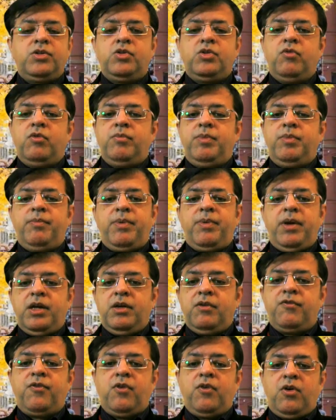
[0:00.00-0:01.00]
you would be paying
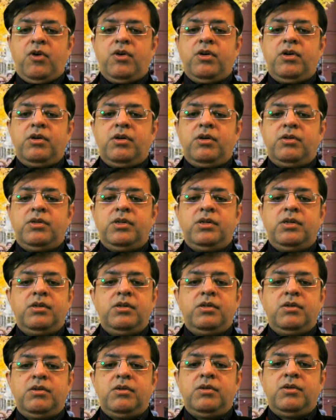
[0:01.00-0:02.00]
for
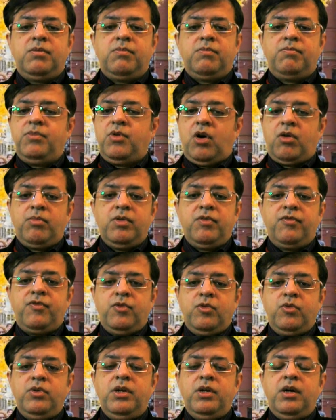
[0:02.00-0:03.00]
the normal
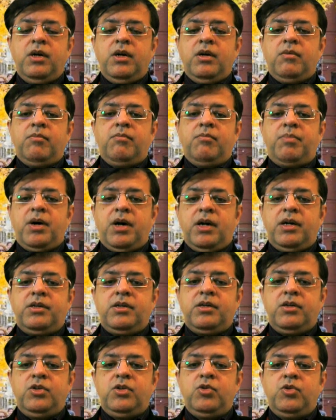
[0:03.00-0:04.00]
food, but
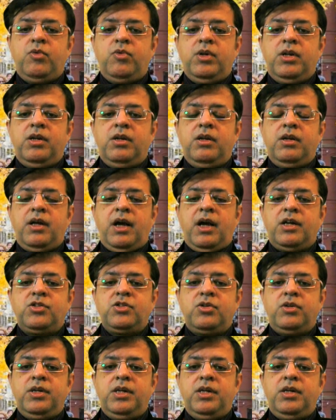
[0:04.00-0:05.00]
you will
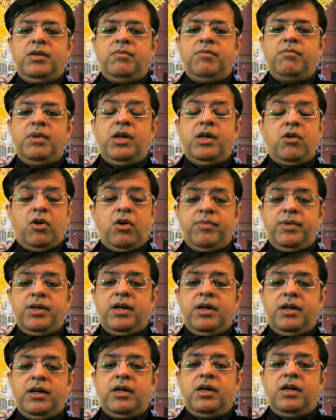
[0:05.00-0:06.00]
actually may not be
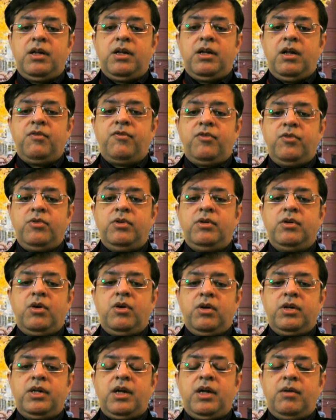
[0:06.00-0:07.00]
getting halal food
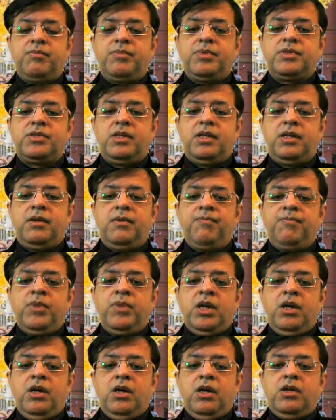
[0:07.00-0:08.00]
on campus then.
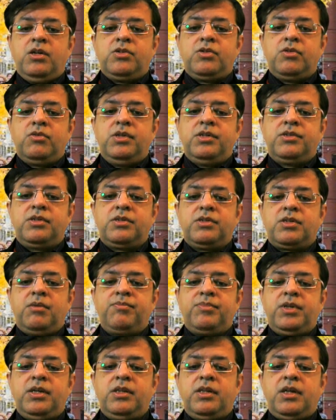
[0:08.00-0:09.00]
So this is
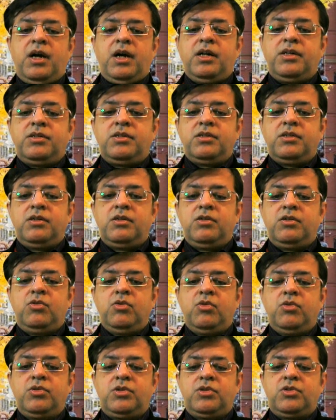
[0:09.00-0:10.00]
something that
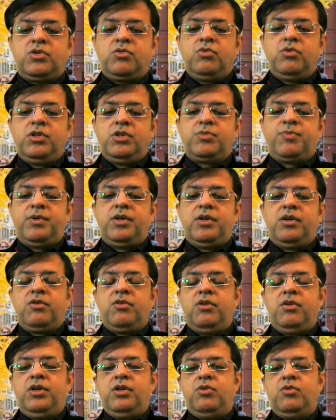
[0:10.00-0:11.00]
those students,
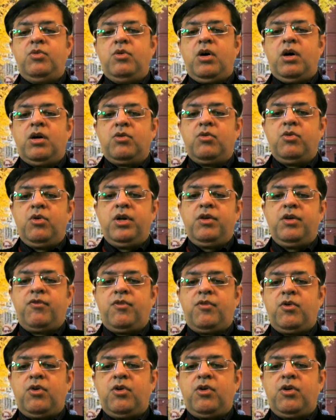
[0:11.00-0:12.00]
particularly who are going
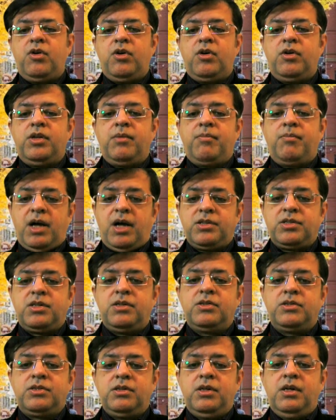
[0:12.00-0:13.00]
for the
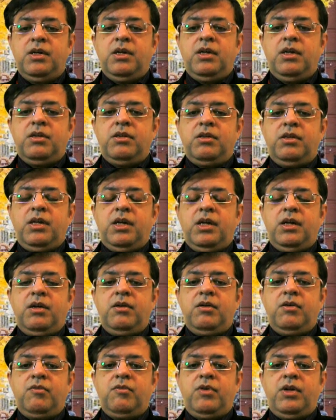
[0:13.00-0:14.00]
bachelors,
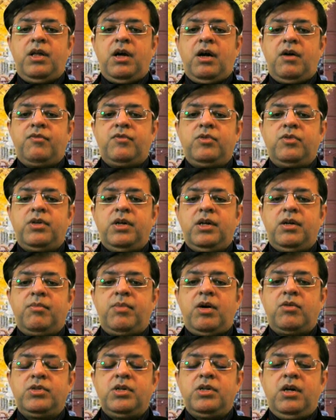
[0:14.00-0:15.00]
they will have to think
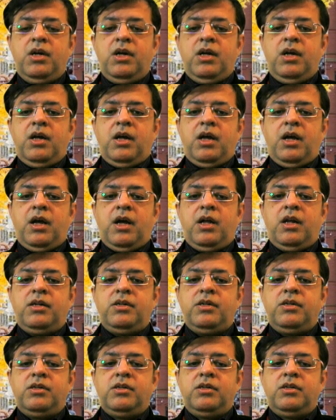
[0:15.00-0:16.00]
about.
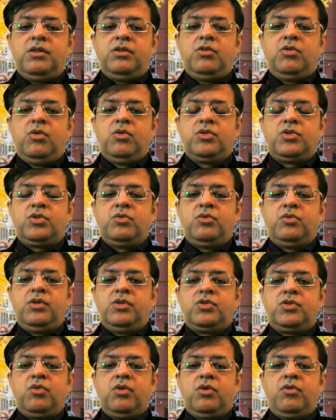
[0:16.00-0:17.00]
And those
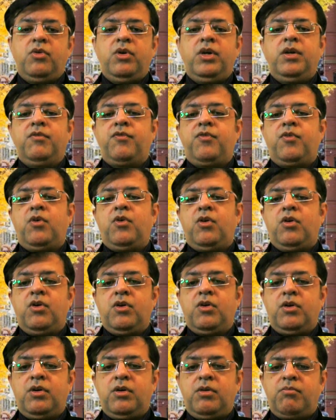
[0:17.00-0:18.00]
students who are going
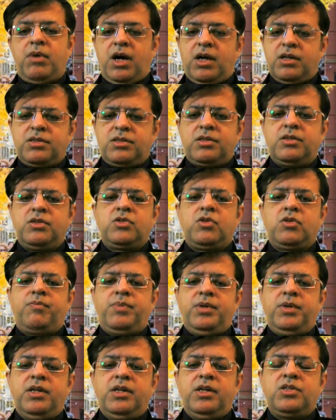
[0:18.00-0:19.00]
for masters or
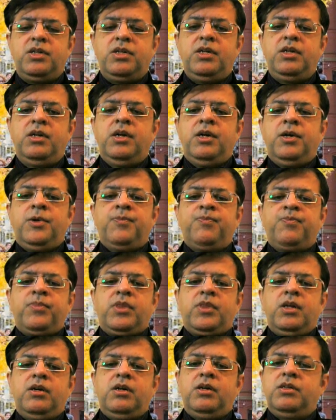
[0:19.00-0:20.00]
PhD,
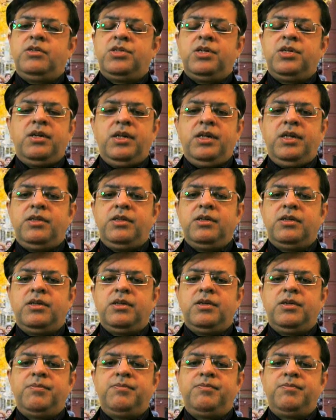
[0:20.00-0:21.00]
generally
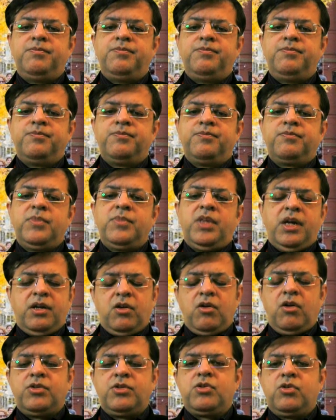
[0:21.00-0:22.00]
they can
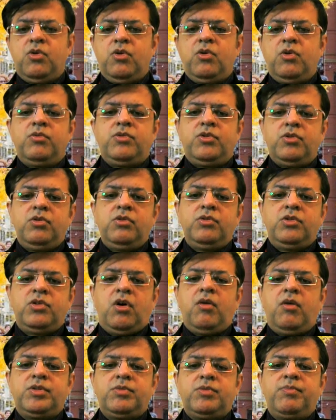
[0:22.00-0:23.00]
also go to
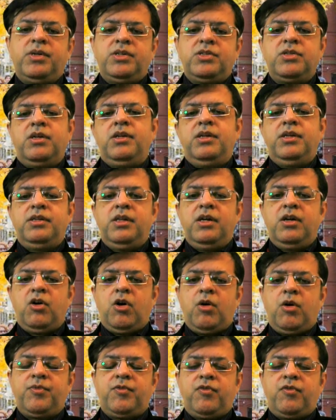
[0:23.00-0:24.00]
dorms, but generally they
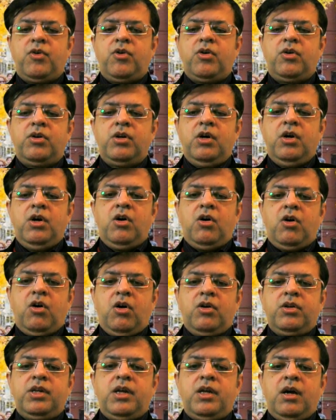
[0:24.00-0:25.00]
opt for
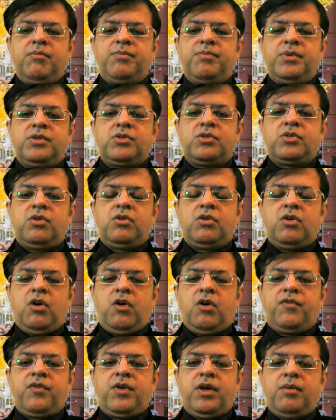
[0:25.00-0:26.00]
on-campus or
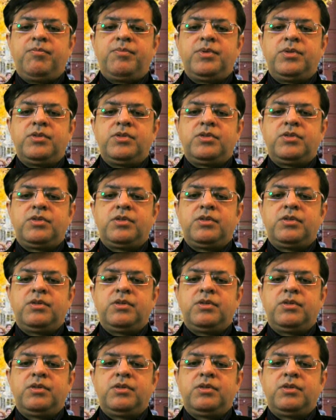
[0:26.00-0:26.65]
off-campus